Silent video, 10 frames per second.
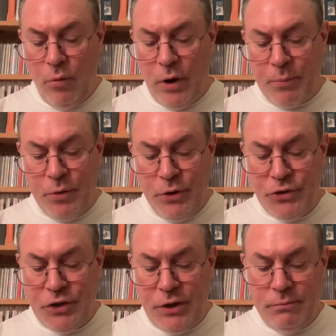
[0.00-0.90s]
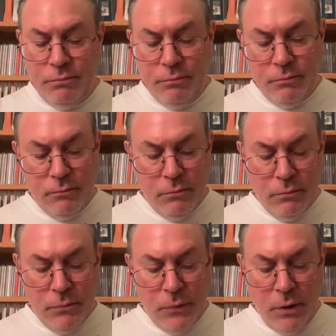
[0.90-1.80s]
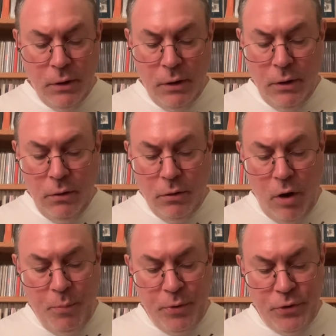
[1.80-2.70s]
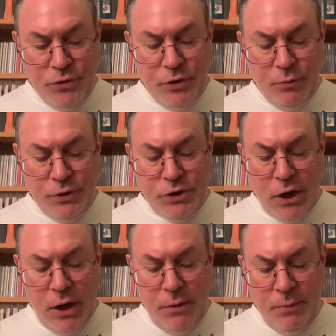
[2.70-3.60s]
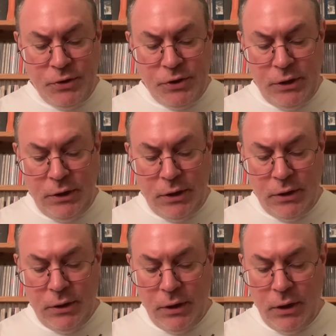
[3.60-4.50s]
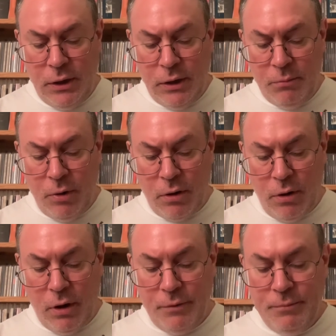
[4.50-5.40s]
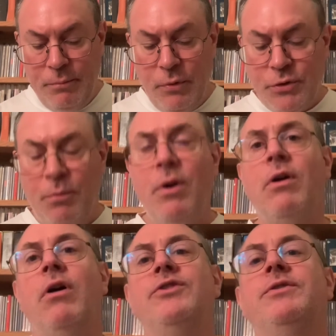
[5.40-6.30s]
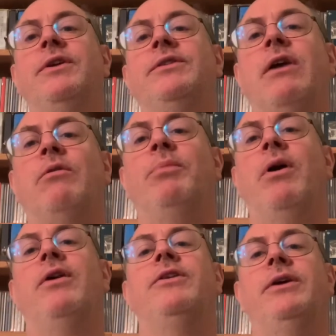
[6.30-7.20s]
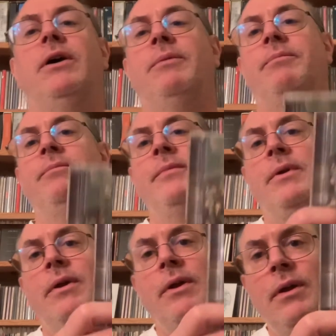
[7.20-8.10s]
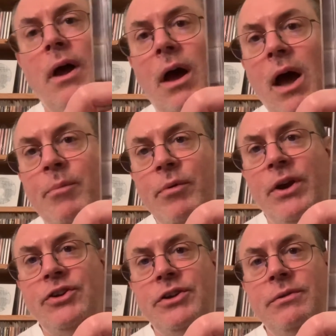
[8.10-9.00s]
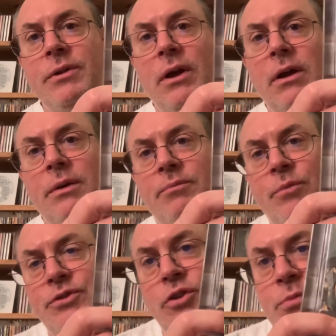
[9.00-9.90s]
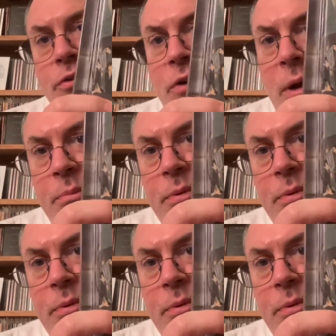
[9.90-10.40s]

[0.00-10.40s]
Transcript: Rick produced it. Co-produced it with Jay Messina and Mark Hart. So Mark Hart's an integral part of the operation with Supertramp.